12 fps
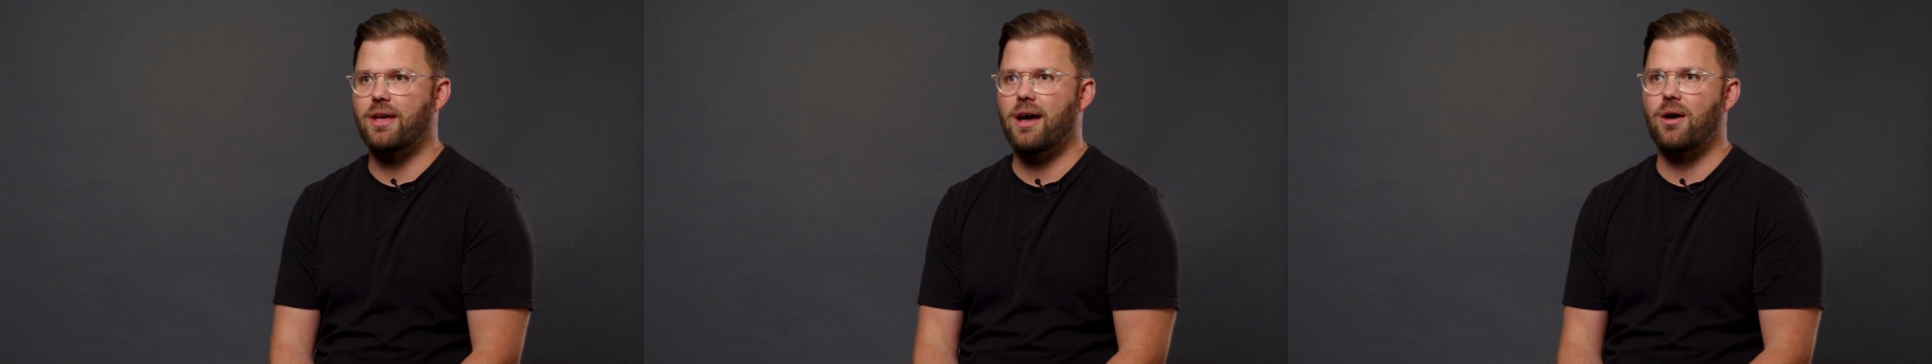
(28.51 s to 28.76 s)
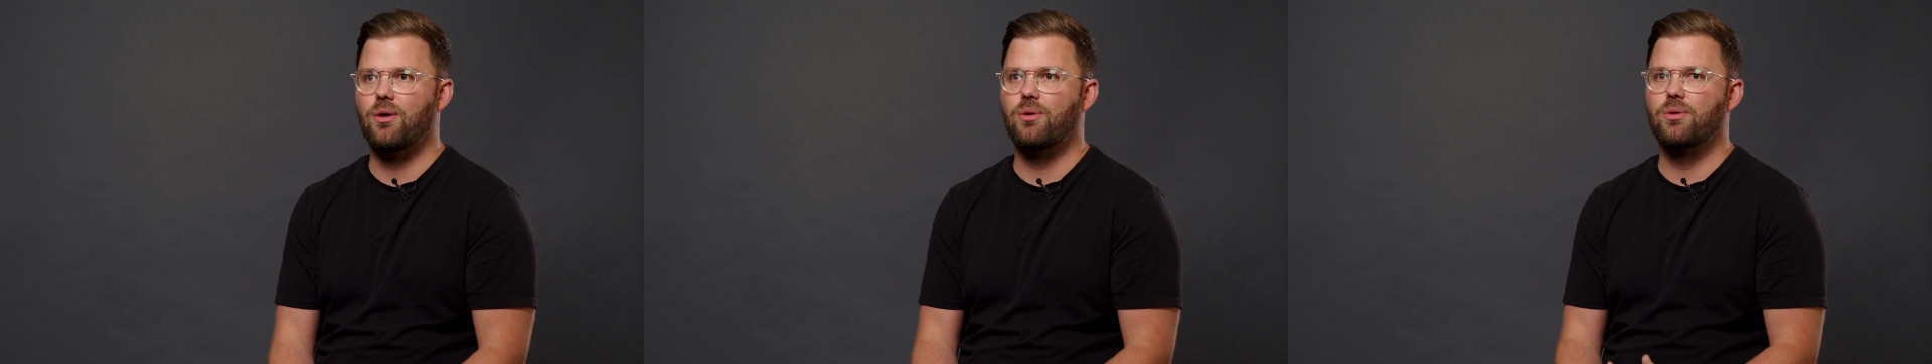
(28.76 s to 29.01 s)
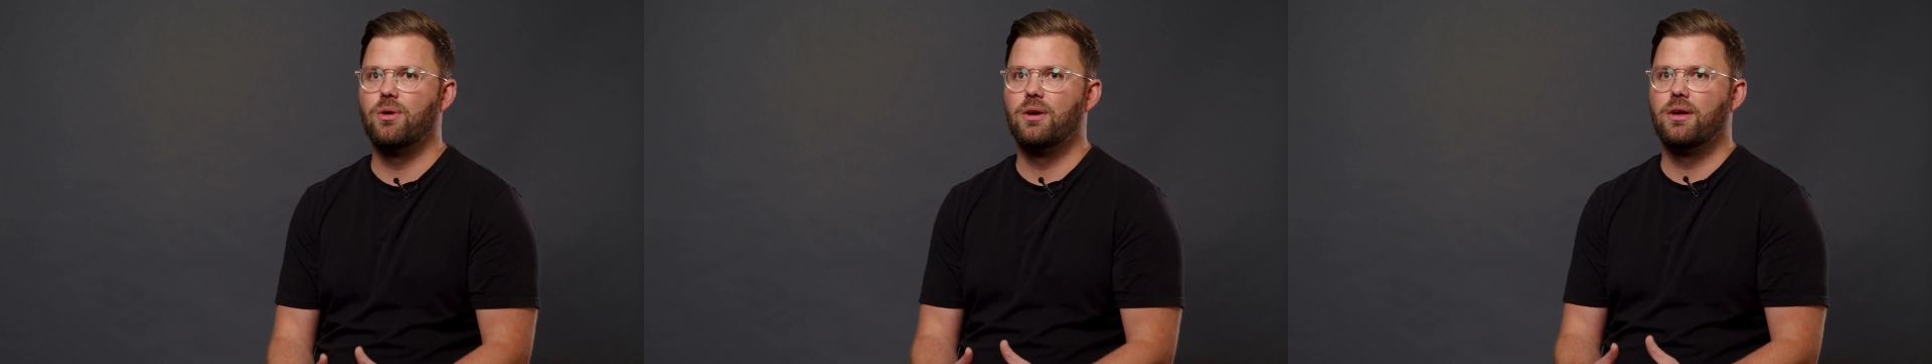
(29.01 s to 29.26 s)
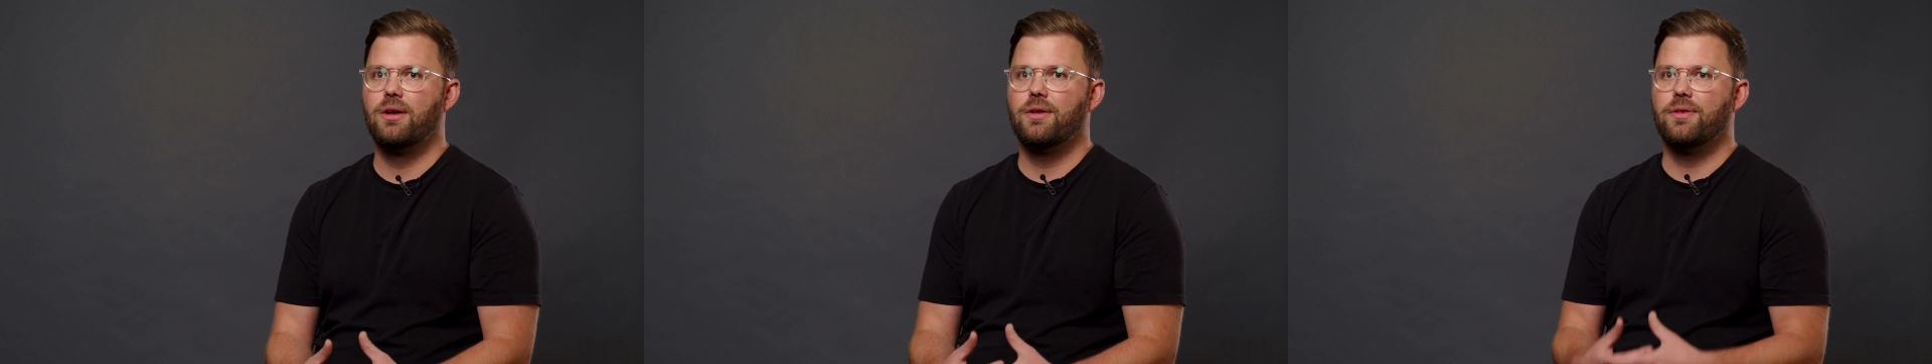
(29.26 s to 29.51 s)
how
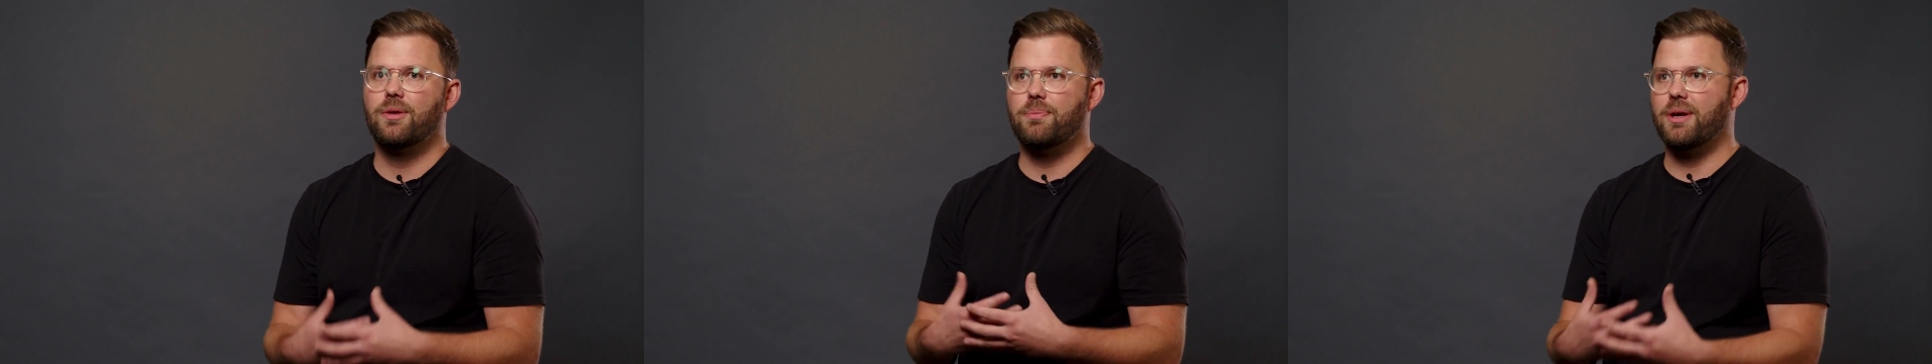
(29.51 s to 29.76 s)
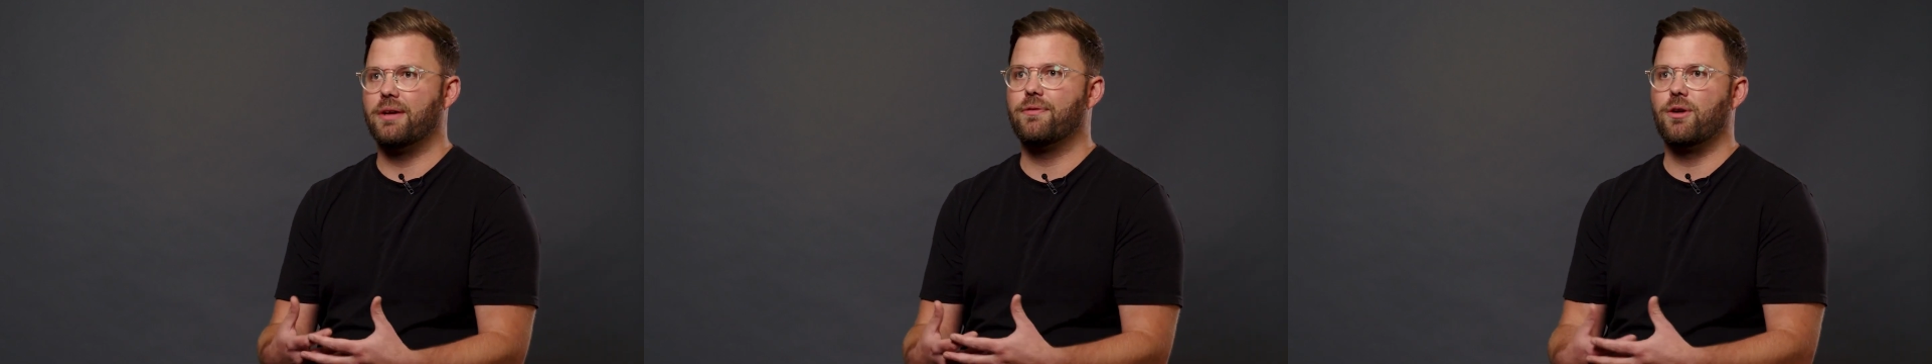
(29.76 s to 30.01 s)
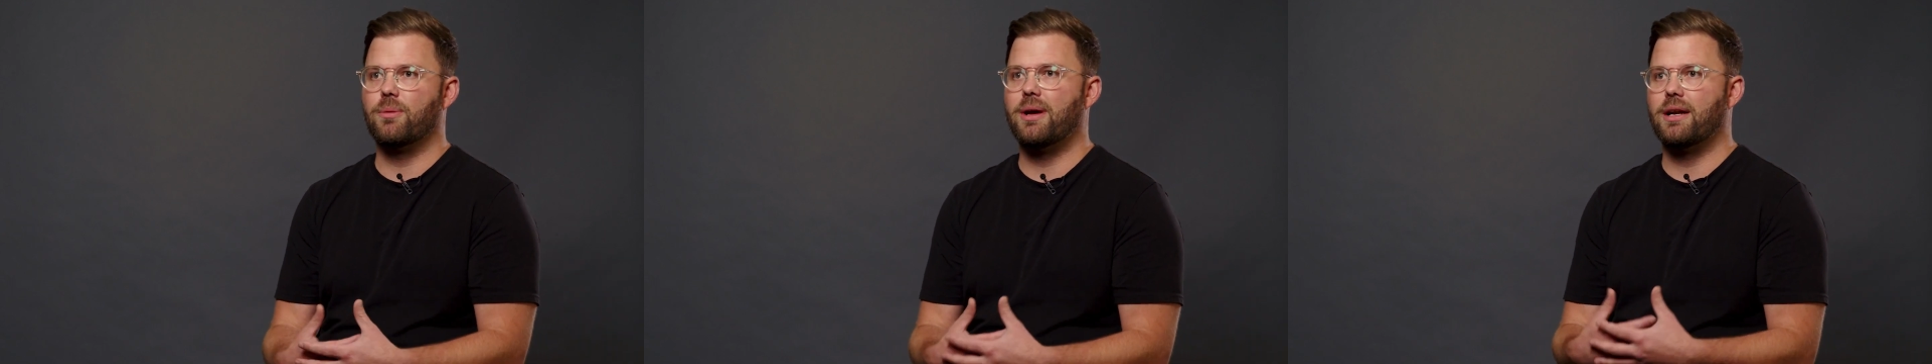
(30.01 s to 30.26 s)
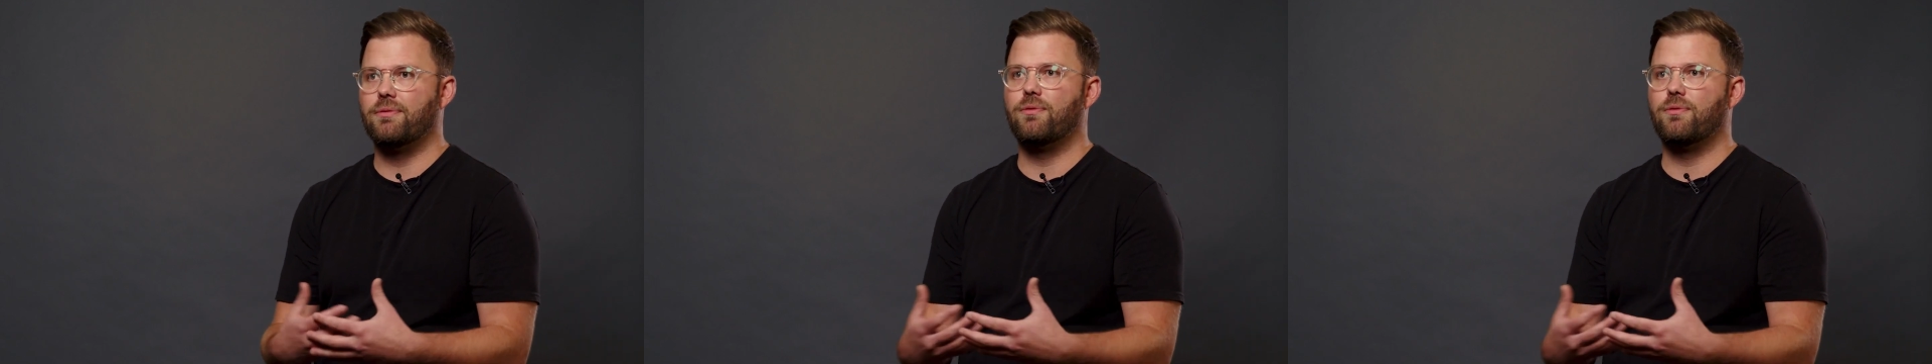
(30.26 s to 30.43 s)
the big firm had